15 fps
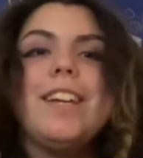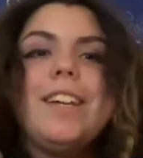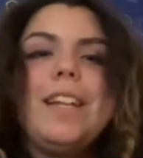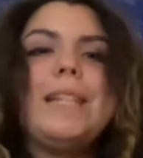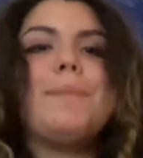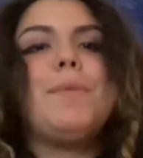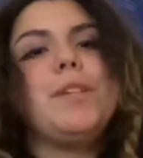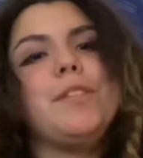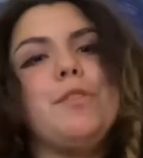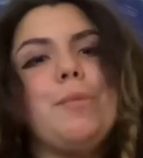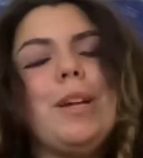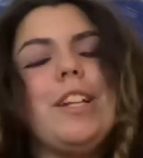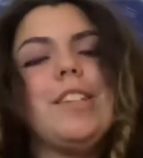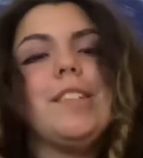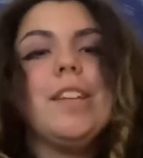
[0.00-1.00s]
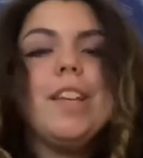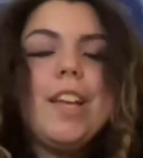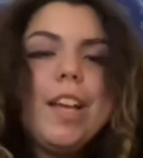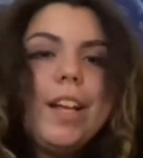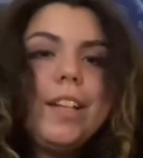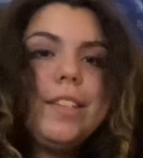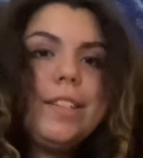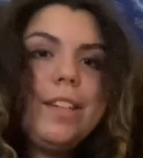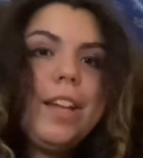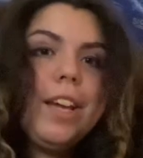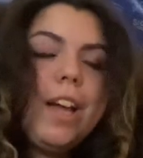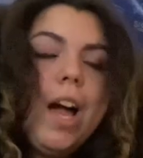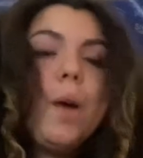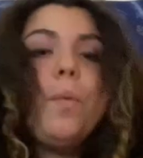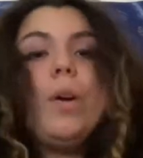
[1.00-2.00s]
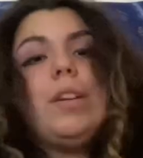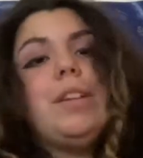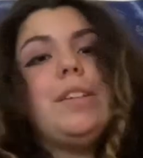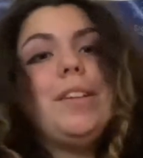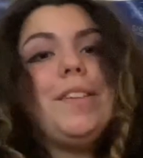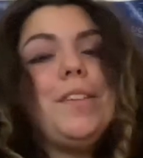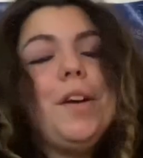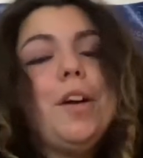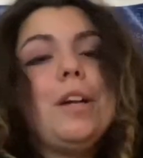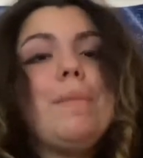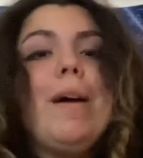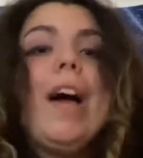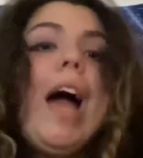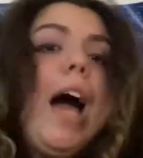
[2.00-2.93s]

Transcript: it's Bones for Brains, and today I wanted to talk about